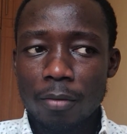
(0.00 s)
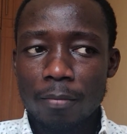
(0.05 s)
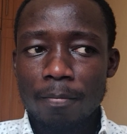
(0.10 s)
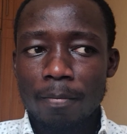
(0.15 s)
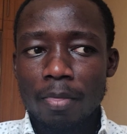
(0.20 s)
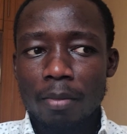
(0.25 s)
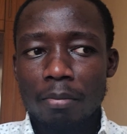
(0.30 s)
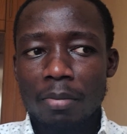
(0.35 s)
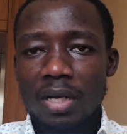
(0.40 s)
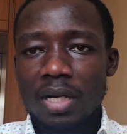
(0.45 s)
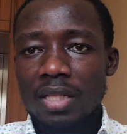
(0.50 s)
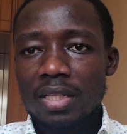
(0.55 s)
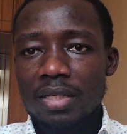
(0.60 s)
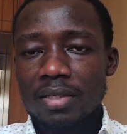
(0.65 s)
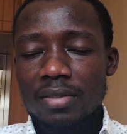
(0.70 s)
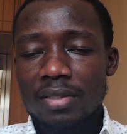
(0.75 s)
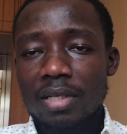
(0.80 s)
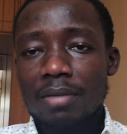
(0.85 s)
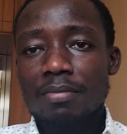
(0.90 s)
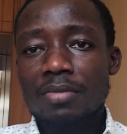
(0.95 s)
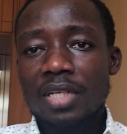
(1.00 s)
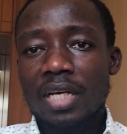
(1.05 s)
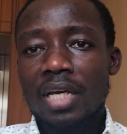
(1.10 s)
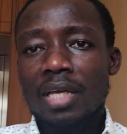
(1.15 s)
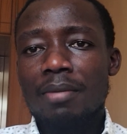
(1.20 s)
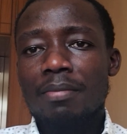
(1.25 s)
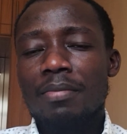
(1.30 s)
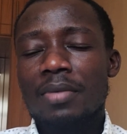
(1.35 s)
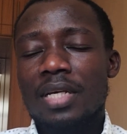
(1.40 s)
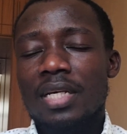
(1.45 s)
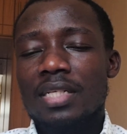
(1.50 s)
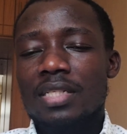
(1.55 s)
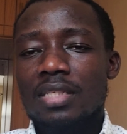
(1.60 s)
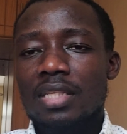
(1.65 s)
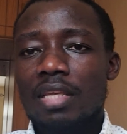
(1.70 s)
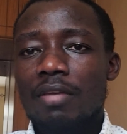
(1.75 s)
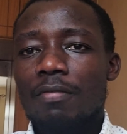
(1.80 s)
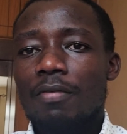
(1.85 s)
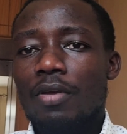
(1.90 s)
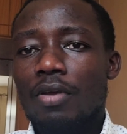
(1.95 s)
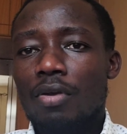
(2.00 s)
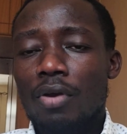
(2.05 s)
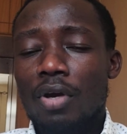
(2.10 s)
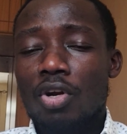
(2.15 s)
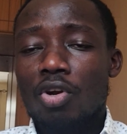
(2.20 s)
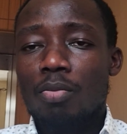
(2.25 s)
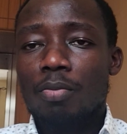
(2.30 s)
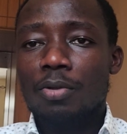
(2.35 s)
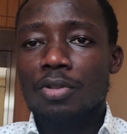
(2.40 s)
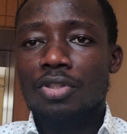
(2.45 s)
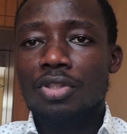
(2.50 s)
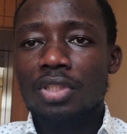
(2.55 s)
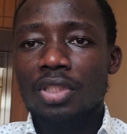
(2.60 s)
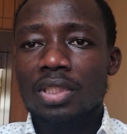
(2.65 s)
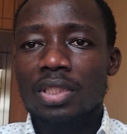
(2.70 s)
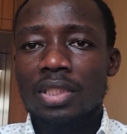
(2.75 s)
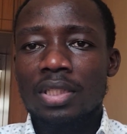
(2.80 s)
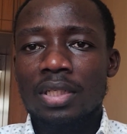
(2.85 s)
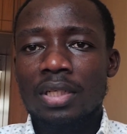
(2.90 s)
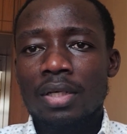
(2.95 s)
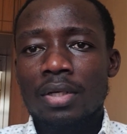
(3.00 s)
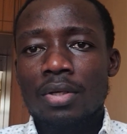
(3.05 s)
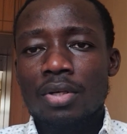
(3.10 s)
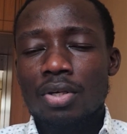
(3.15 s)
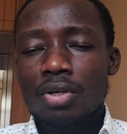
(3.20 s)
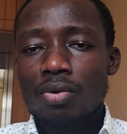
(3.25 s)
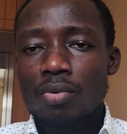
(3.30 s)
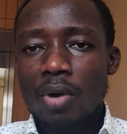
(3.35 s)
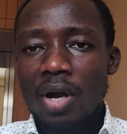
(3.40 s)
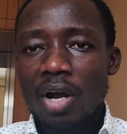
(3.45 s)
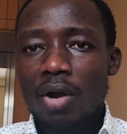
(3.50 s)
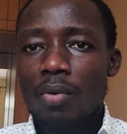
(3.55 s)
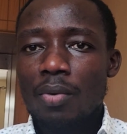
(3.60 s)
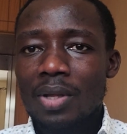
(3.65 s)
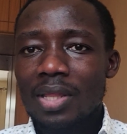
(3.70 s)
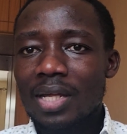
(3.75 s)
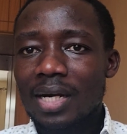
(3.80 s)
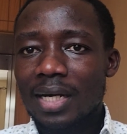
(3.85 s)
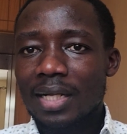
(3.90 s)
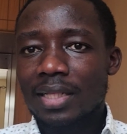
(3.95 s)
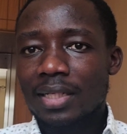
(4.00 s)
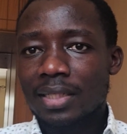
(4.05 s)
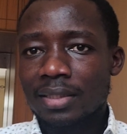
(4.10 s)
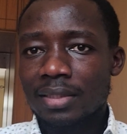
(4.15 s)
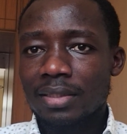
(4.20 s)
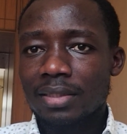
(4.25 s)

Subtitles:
but at the same time it's giving you an opportunity to work with others